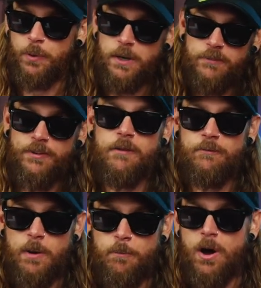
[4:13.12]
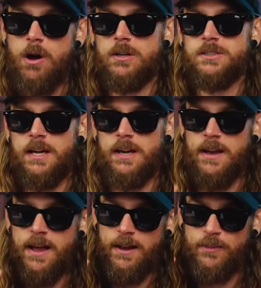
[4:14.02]
predefined web box
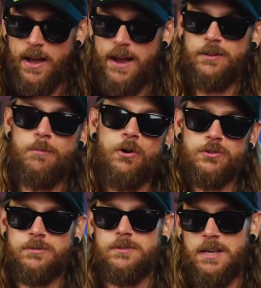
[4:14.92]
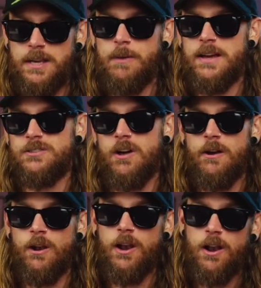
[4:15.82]
and the Hack the Box team has
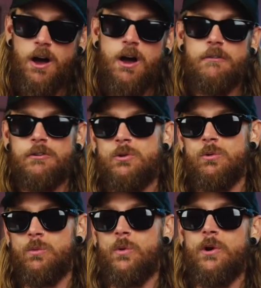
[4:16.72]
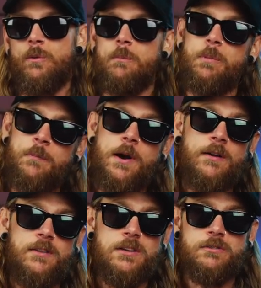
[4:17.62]
done a lot of cool work with
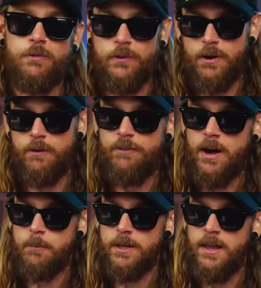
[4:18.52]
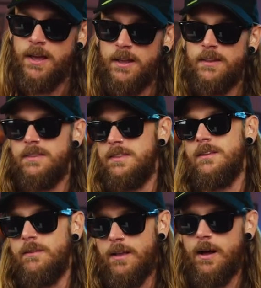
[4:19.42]
preparing this for their environment,
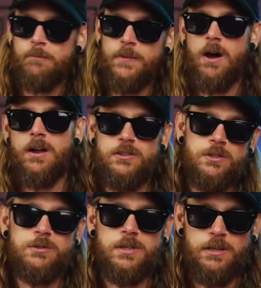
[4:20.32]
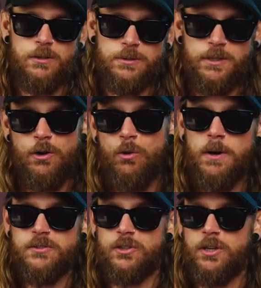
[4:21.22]
I'm not usually using
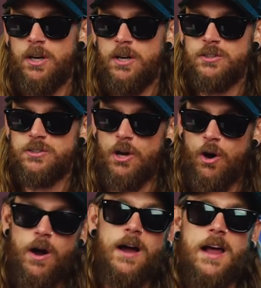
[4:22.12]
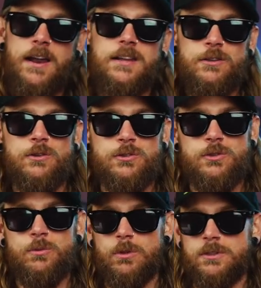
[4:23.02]
GoBuster, so I, I need to use
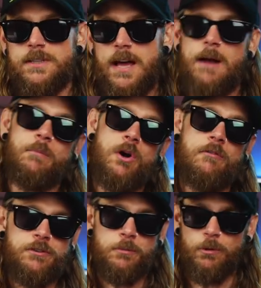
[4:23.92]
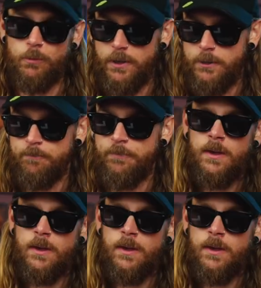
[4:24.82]
tools that I'm comfortable with.